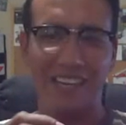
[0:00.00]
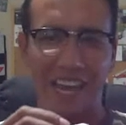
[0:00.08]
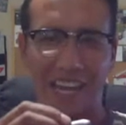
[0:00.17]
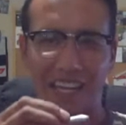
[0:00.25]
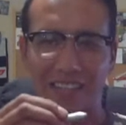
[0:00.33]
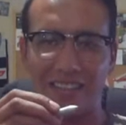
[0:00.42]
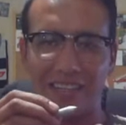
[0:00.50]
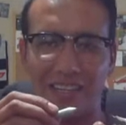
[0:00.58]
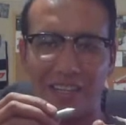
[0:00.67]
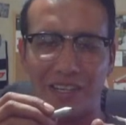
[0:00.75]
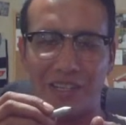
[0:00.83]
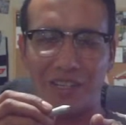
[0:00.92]
and
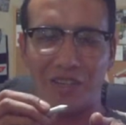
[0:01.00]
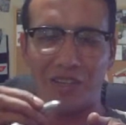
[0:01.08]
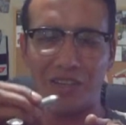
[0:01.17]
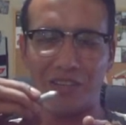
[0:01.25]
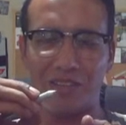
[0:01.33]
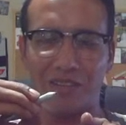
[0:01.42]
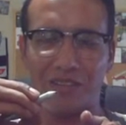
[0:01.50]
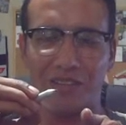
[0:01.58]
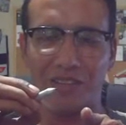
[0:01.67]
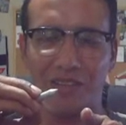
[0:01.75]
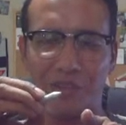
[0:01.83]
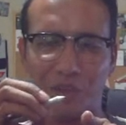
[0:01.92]
you can,
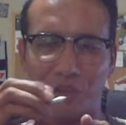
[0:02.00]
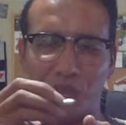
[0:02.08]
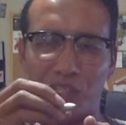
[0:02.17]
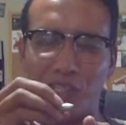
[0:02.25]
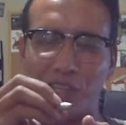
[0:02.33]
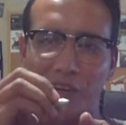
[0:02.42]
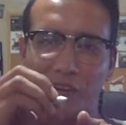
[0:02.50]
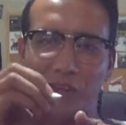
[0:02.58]
if you're going slow,